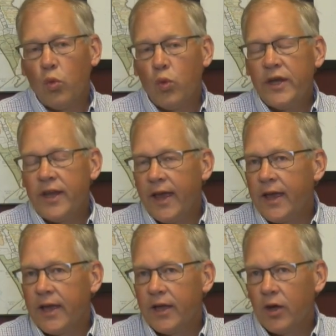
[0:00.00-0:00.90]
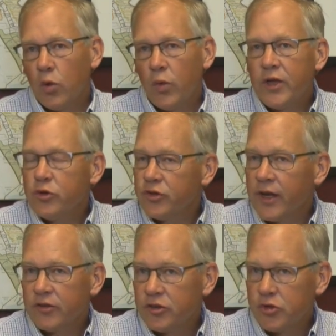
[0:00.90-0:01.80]
we take we use
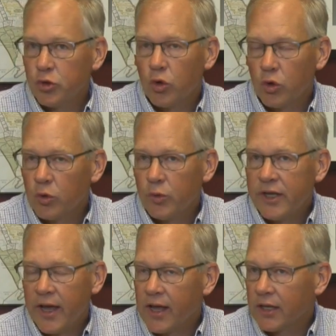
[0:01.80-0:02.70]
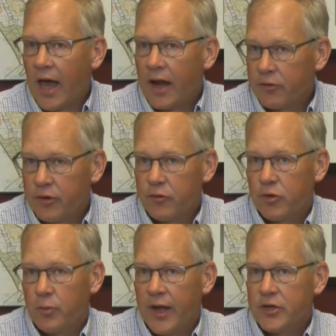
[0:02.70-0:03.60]
it as a tool and we take a lot of
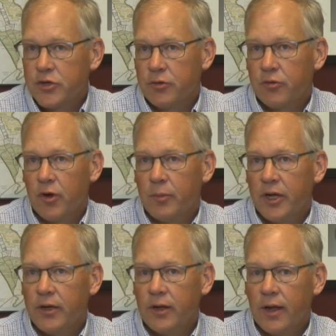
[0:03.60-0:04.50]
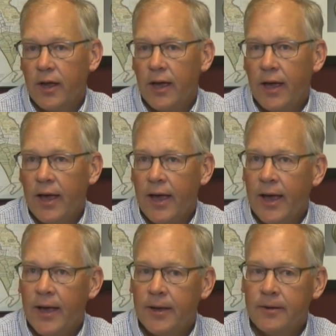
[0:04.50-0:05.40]
information from it
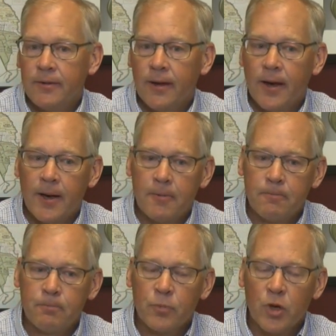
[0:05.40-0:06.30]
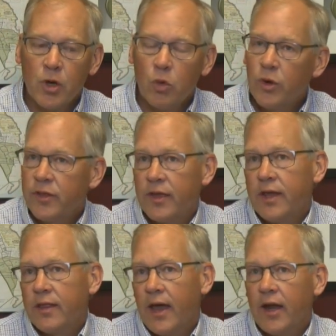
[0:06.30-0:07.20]
and um, we
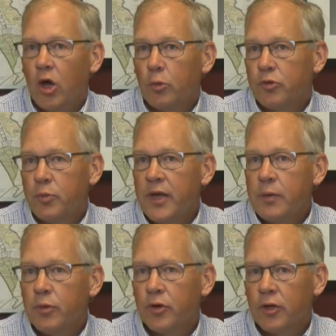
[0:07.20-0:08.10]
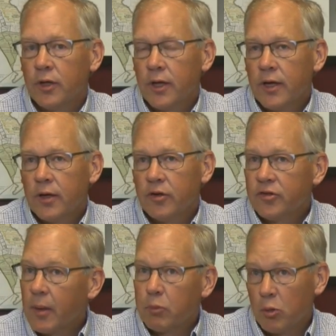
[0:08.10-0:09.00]
think that helps people
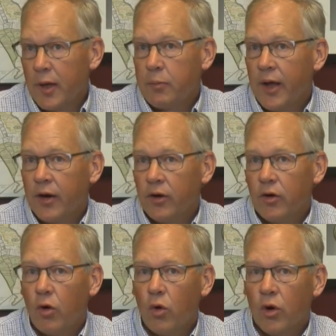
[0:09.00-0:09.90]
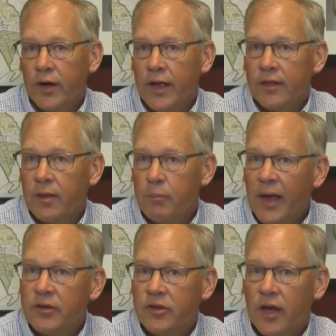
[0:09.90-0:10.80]
supplement better or get the
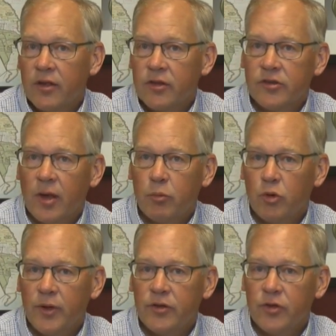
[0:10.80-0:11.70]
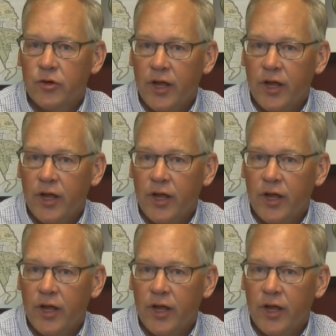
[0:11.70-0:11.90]
best out of the supplements they're